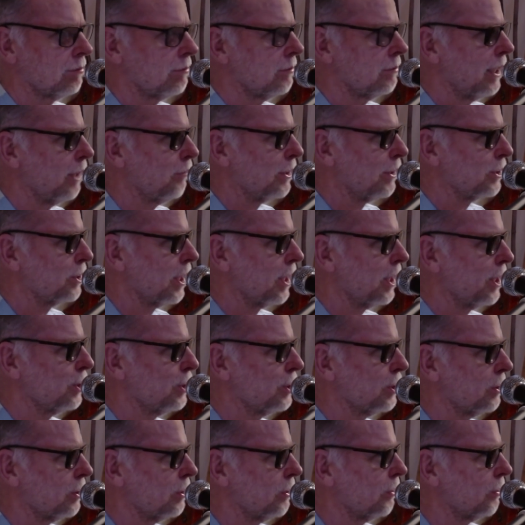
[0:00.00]

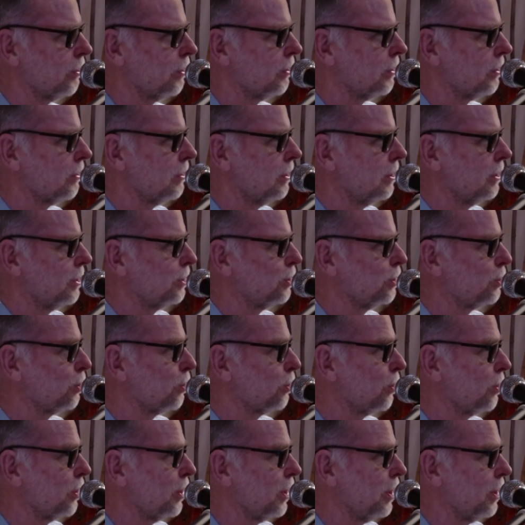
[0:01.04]
investigation, or
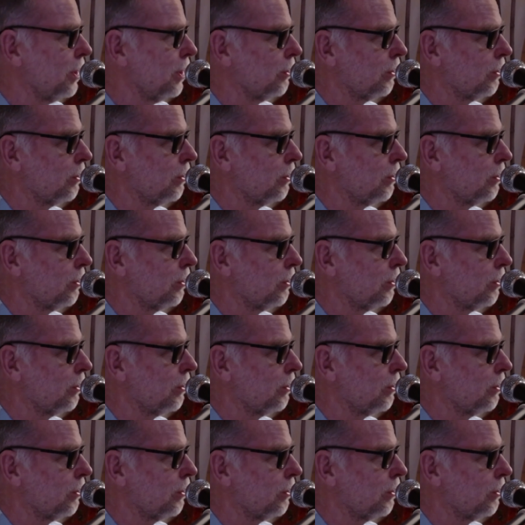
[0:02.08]
joy,